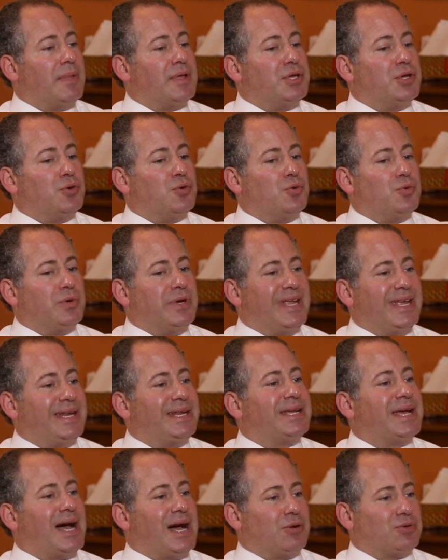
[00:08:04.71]
You
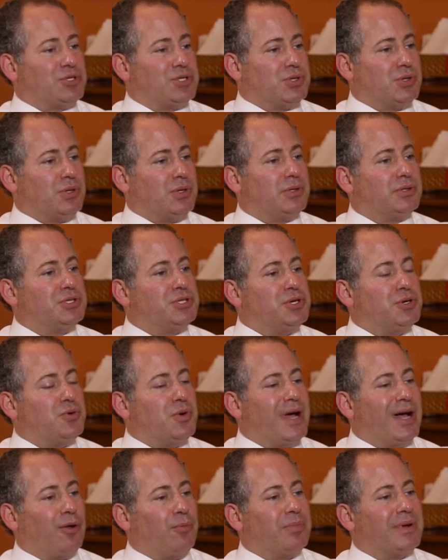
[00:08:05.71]
need counsel
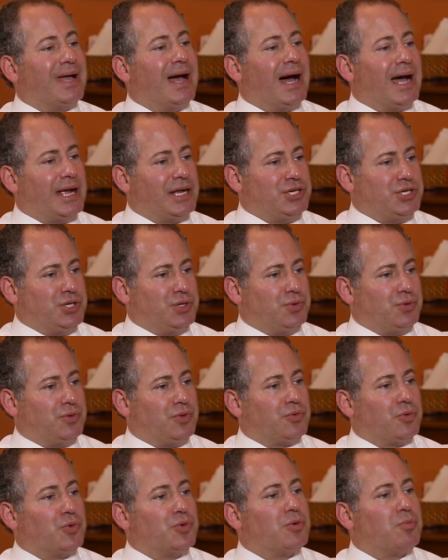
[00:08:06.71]
to help guide you
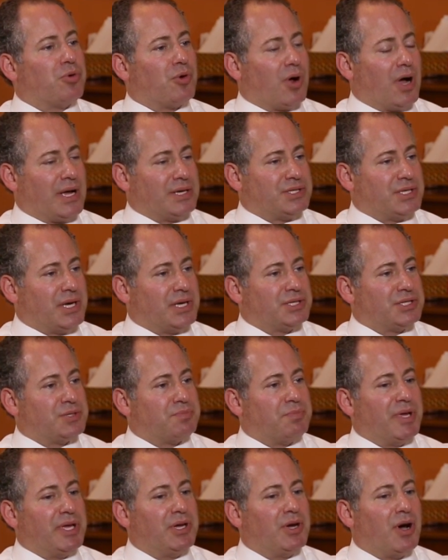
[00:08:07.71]
through the process
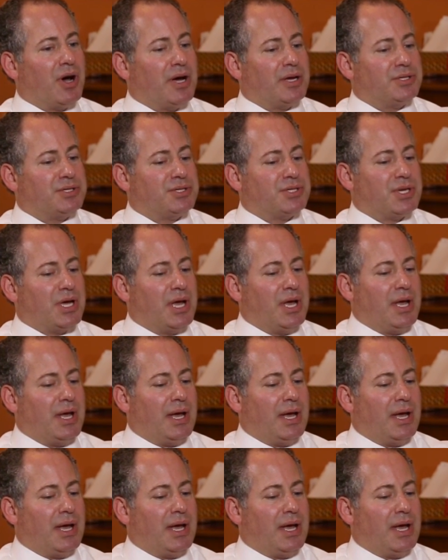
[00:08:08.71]
because